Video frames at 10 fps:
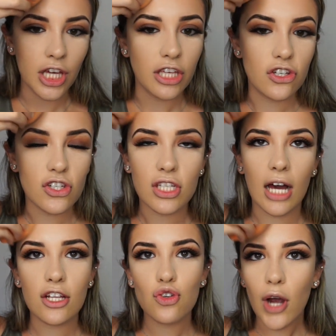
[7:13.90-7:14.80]
You just
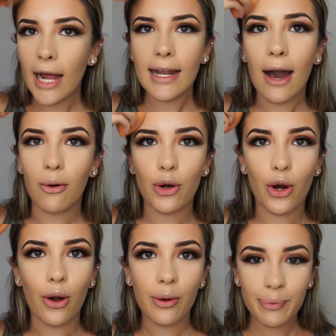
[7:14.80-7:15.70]
gotta try it out,
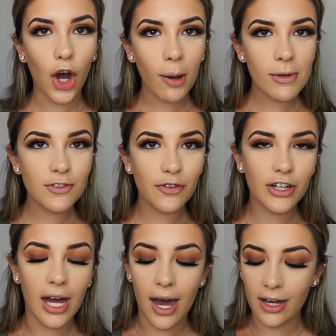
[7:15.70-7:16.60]
girl. Almost
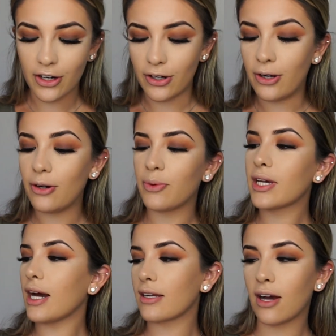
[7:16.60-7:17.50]
forgot, girl. We
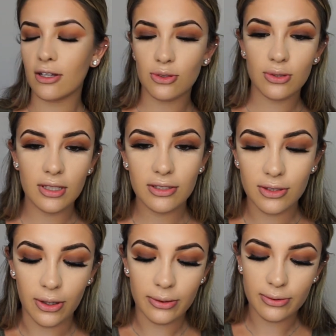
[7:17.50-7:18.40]
gotta contour this
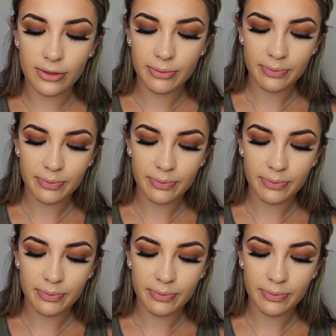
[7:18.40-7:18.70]
nose.